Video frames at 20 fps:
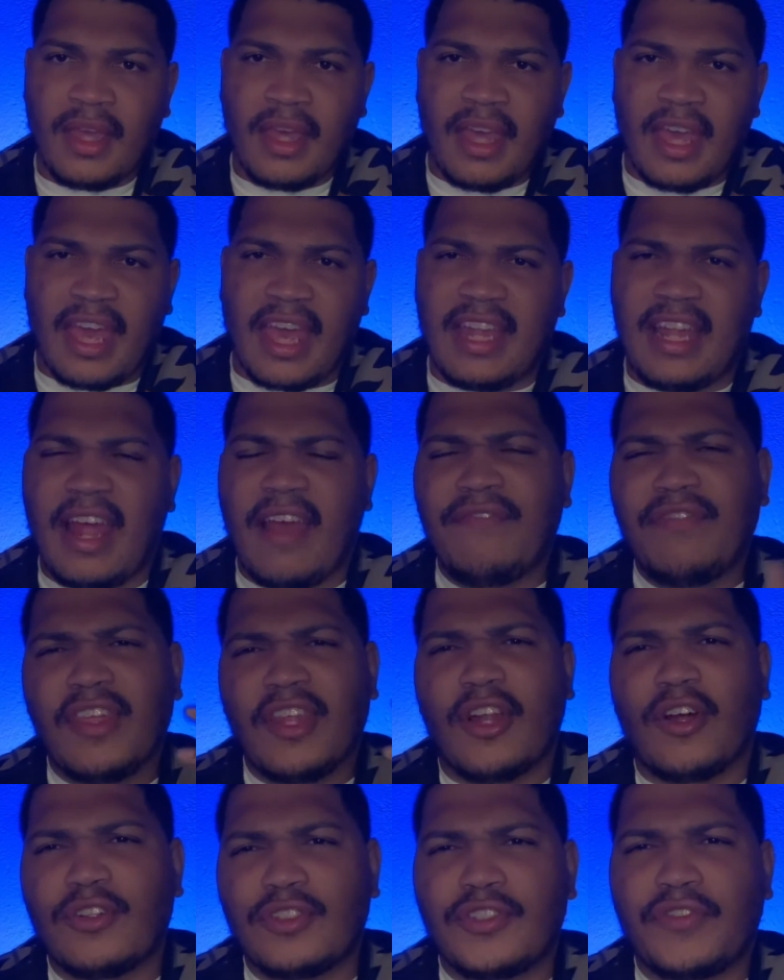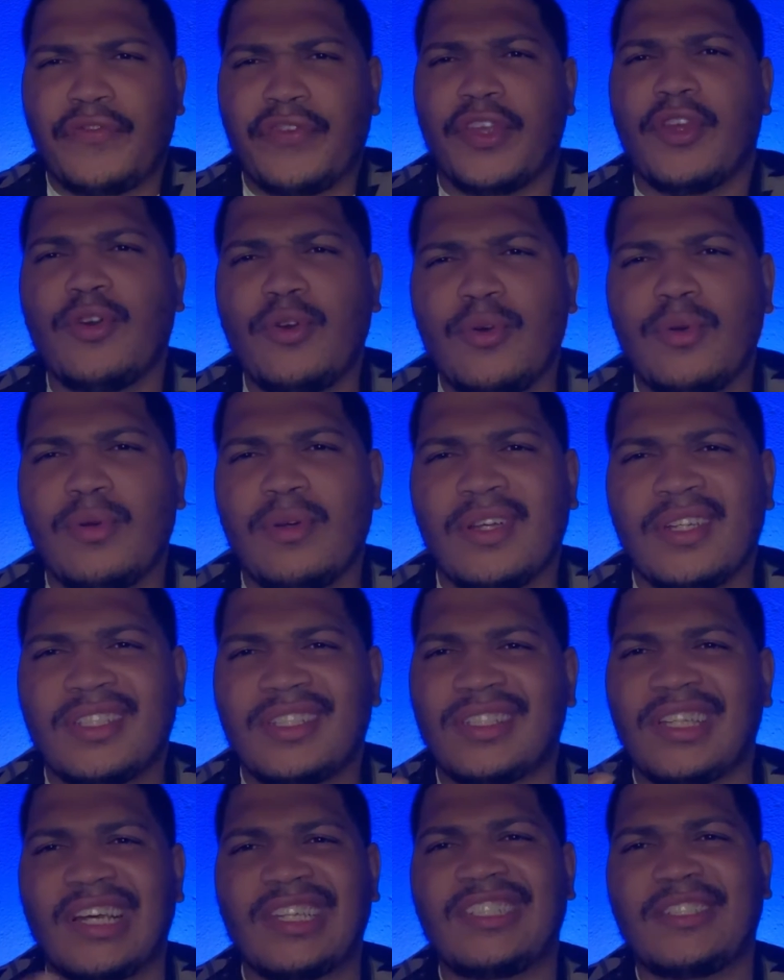And after those few
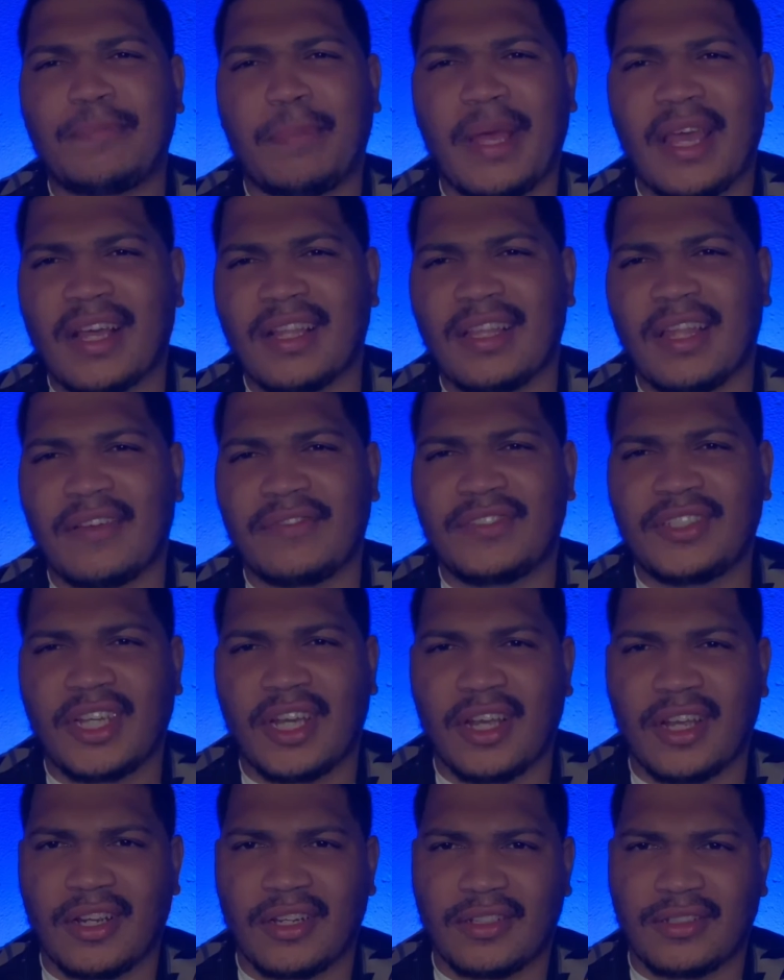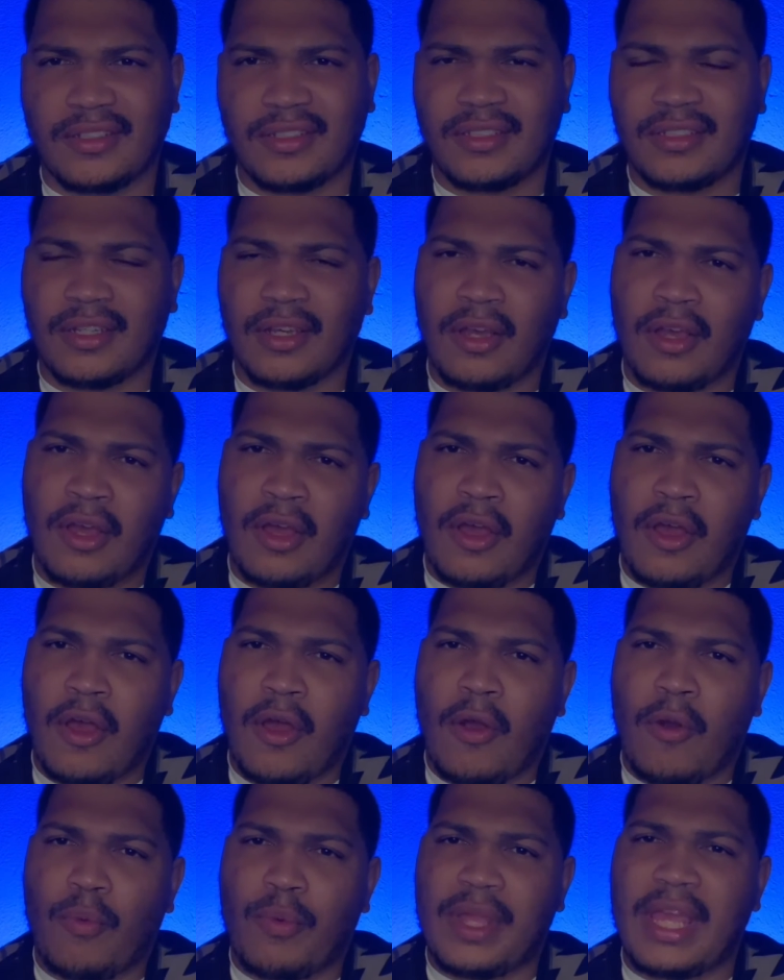suspect left turns,
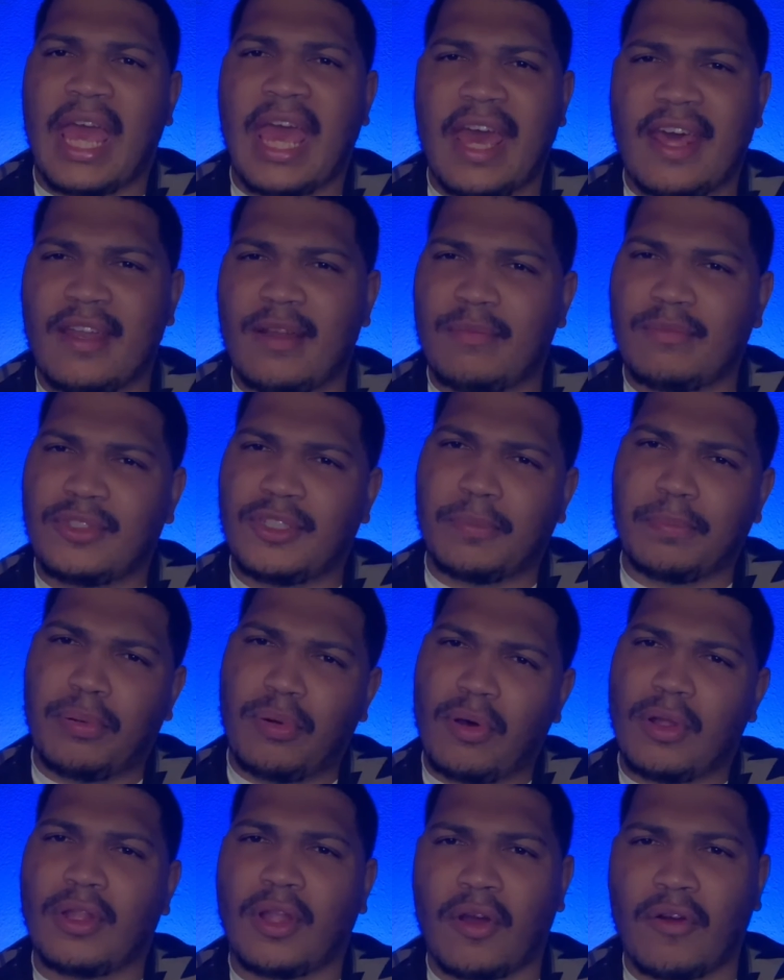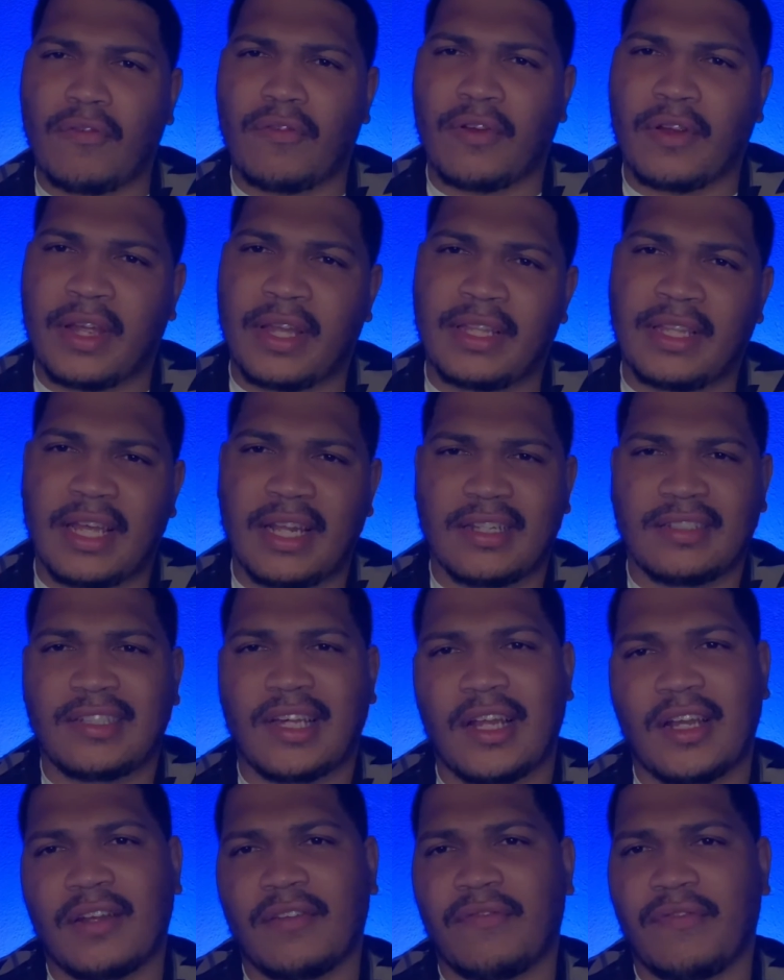we had him to pull over and let us
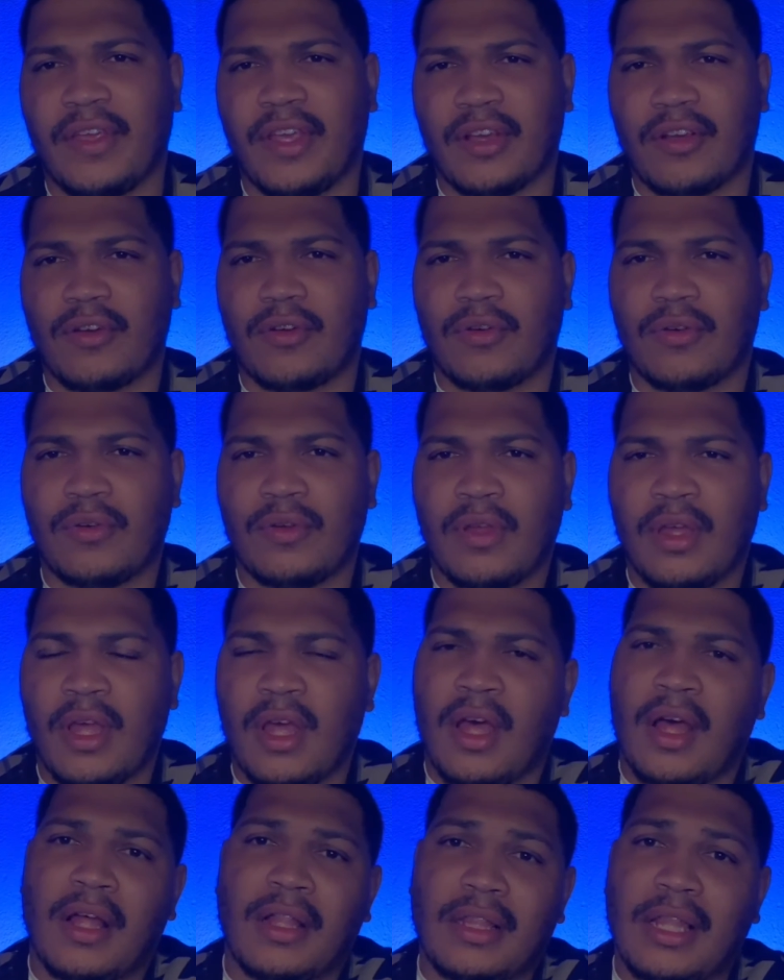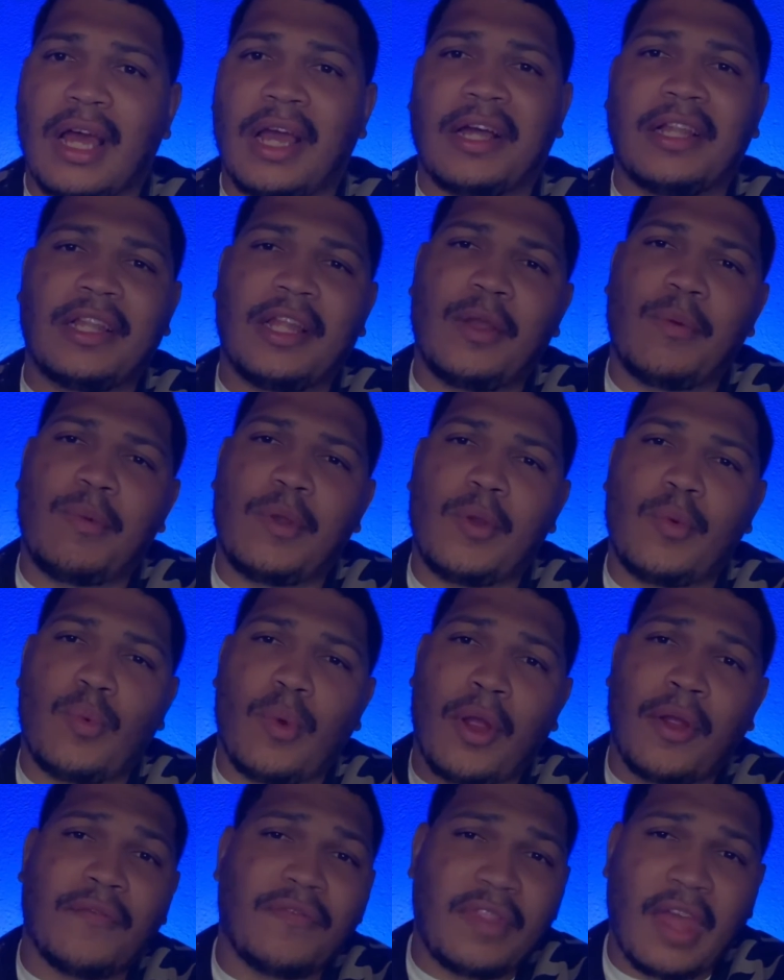out of the vehicle. Luckily, we
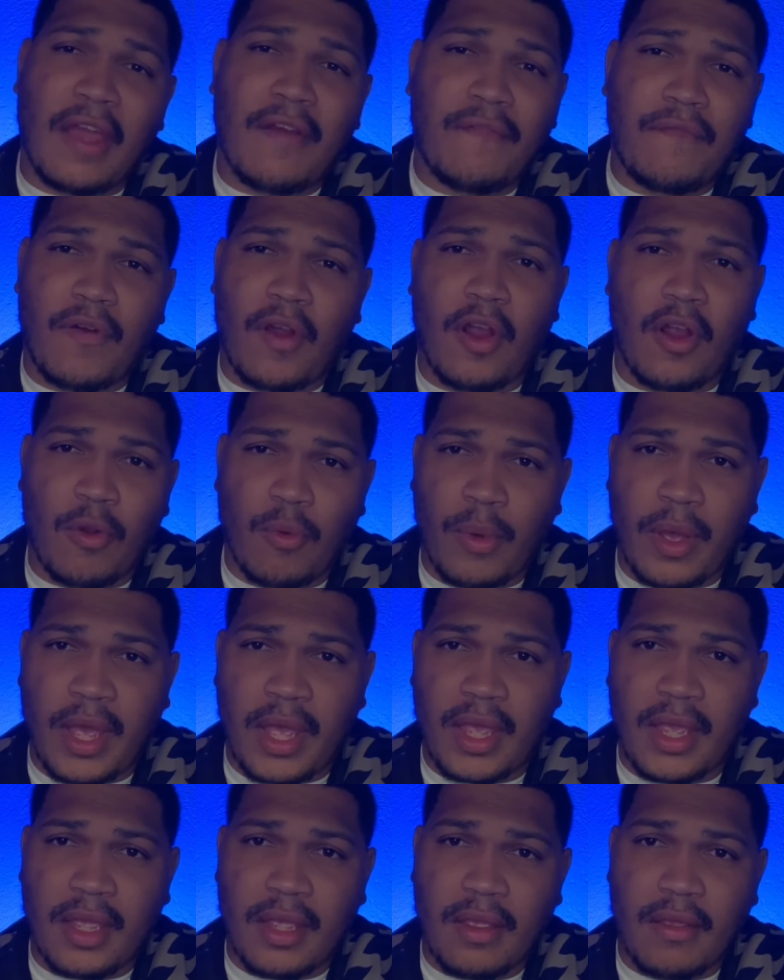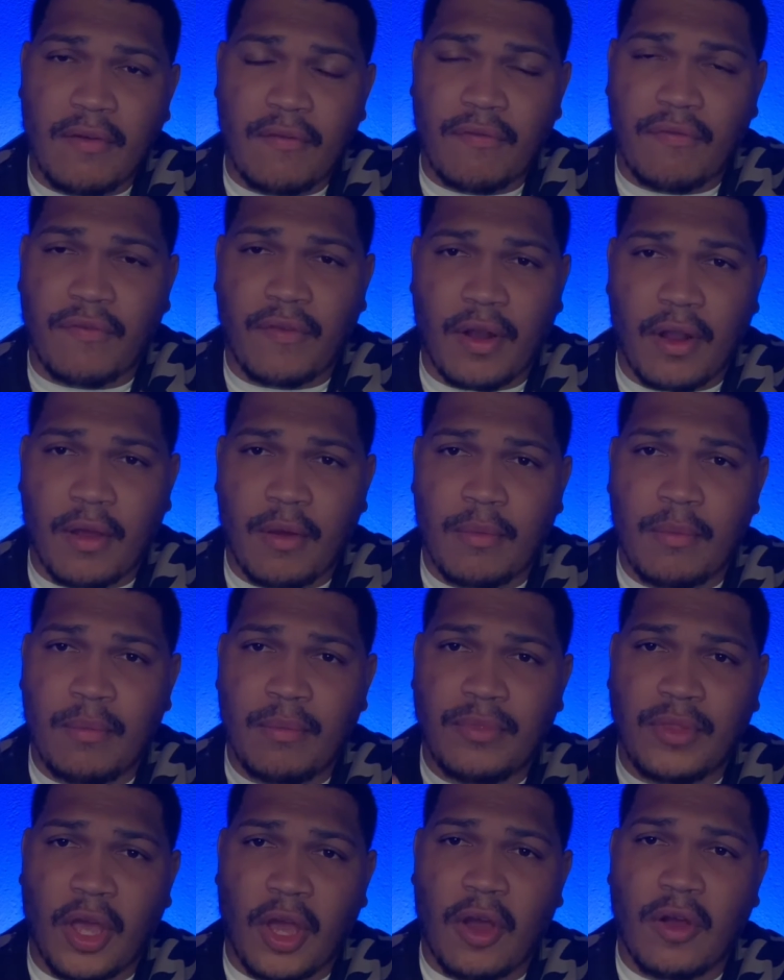weren't that far away
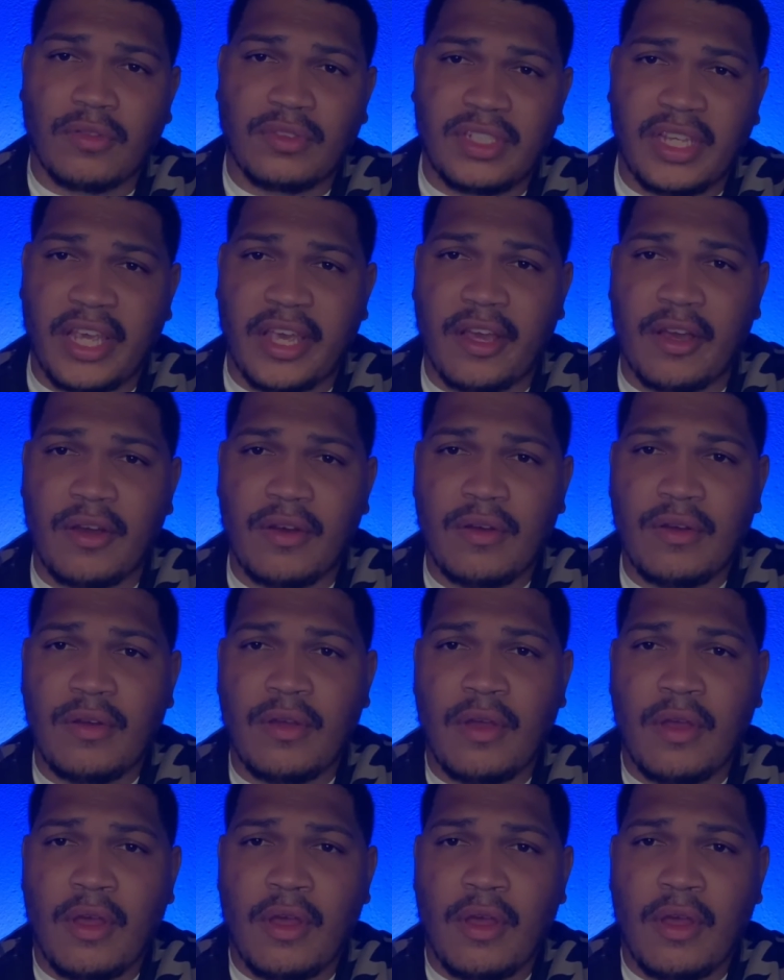from the hotel.